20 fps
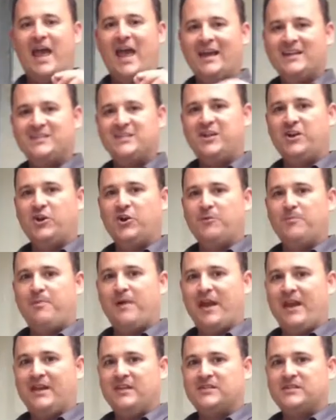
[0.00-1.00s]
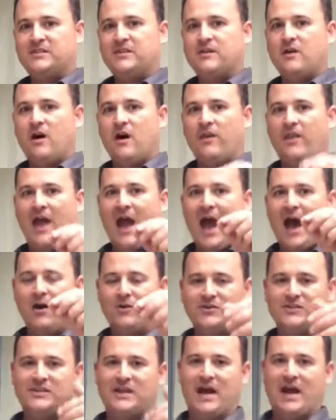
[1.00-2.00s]
exterior base on the
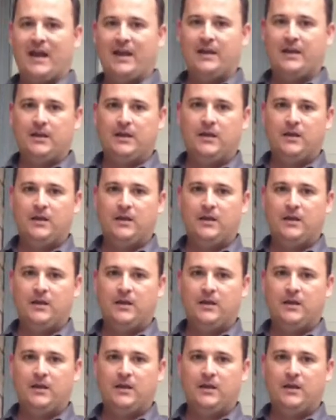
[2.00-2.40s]
outside,